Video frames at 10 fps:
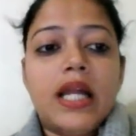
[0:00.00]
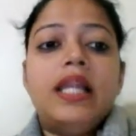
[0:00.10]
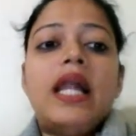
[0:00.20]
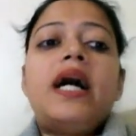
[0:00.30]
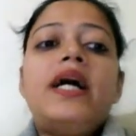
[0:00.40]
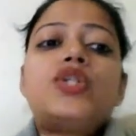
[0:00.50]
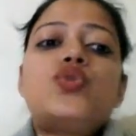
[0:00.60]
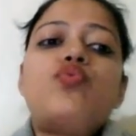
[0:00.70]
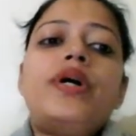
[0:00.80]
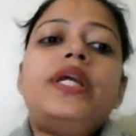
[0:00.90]
Last
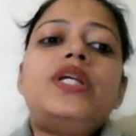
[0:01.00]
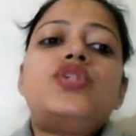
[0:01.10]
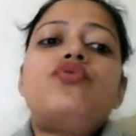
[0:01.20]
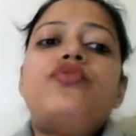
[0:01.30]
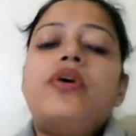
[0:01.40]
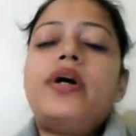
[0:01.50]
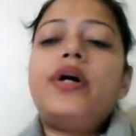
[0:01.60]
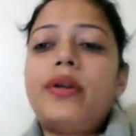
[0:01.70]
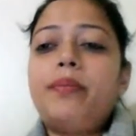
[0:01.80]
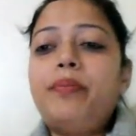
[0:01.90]
one is for
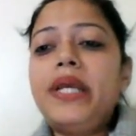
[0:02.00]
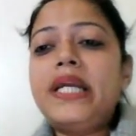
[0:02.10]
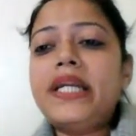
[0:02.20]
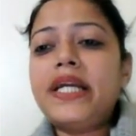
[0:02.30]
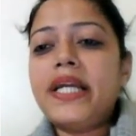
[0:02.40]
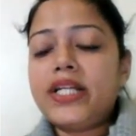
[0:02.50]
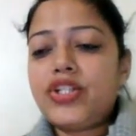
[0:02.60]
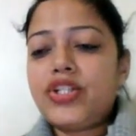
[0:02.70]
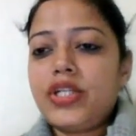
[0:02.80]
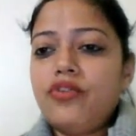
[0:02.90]
repeated
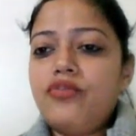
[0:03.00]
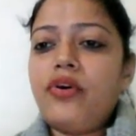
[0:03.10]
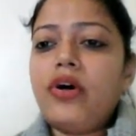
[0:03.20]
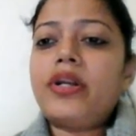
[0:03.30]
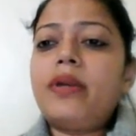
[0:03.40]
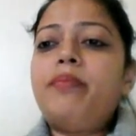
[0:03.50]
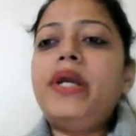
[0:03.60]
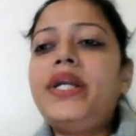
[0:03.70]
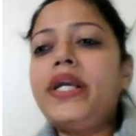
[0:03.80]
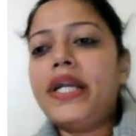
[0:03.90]
action. For
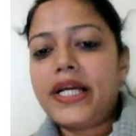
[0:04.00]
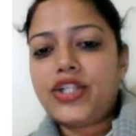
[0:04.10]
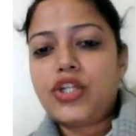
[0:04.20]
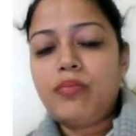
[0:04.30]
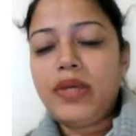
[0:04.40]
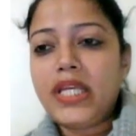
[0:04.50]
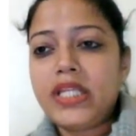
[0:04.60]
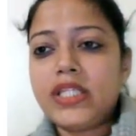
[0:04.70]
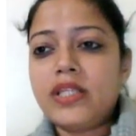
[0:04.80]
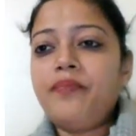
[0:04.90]
repeated action
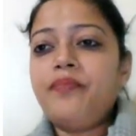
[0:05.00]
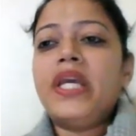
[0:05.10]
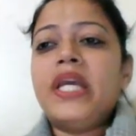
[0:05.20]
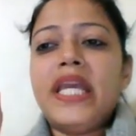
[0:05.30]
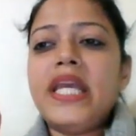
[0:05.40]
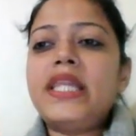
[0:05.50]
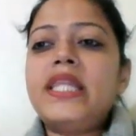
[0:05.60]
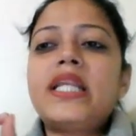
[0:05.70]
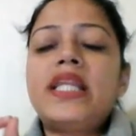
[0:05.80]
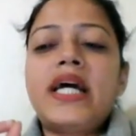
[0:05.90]
means
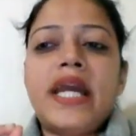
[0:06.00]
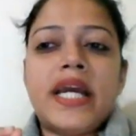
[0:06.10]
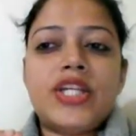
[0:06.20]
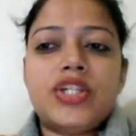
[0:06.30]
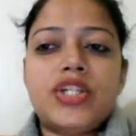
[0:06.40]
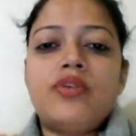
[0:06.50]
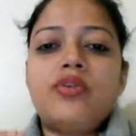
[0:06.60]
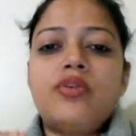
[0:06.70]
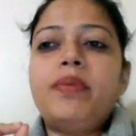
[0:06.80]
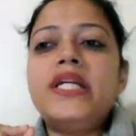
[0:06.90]
either the action
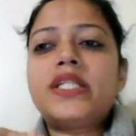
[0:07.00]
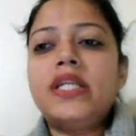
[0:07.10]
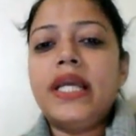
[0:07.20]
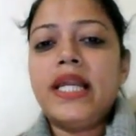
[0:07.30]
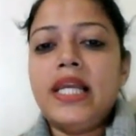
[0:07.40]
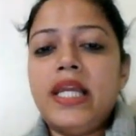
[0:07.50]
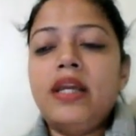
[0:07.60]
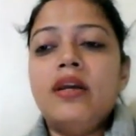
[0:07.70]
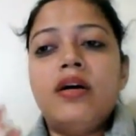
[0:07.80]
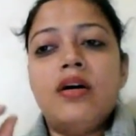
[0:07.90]
repeats
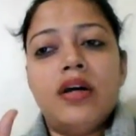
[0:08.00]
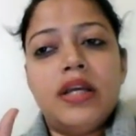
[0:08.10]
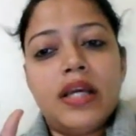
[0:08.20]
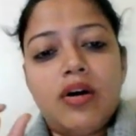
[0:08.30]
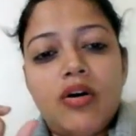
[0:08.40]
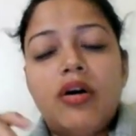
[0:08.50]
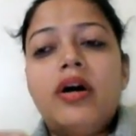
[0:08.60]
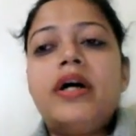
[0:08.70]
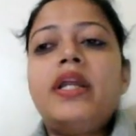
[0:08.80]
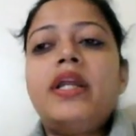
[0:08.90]
daily,
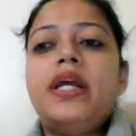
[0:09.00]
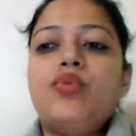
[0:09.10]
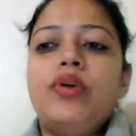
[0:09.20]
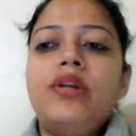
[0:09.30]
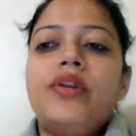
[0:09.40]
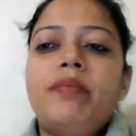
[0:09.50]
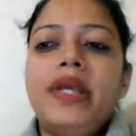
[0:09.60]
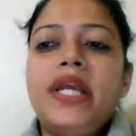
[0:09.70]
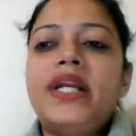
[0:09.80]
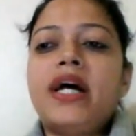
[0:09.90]
or it will
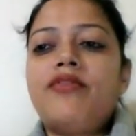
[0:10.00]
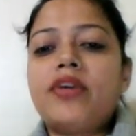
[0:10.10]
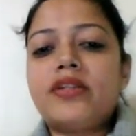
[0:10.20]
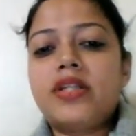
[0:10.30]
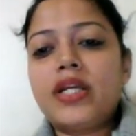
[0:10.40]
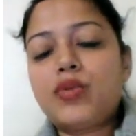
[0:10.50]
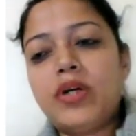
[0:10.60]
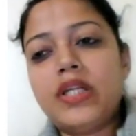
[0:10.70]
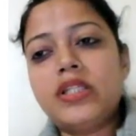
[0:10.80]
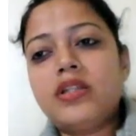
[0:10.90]
repeat after 6
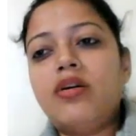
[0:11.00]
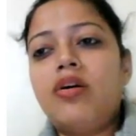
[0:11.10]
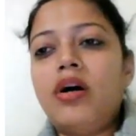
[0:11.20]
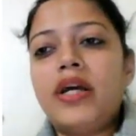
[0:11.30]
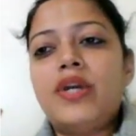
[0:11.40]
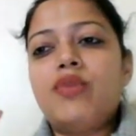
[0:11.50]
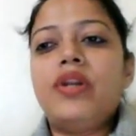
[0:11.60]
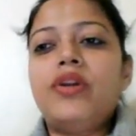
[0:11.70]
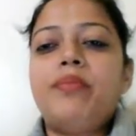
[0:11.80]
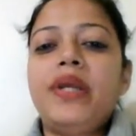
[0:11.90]
months, or it
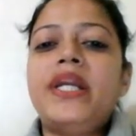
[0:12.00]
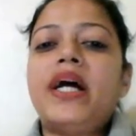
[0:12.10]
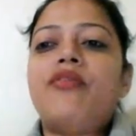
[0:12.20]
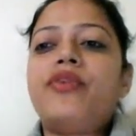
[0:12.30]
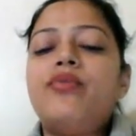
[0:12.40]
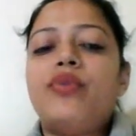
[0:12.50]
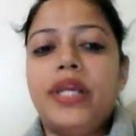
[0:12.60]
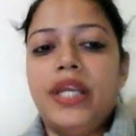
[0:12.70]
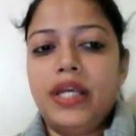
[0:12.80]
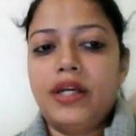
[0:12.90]
will repeat after
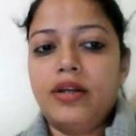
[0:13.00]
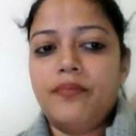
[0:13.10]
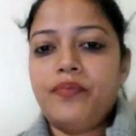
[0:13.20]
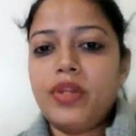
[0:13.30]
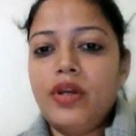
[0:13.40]
1 year.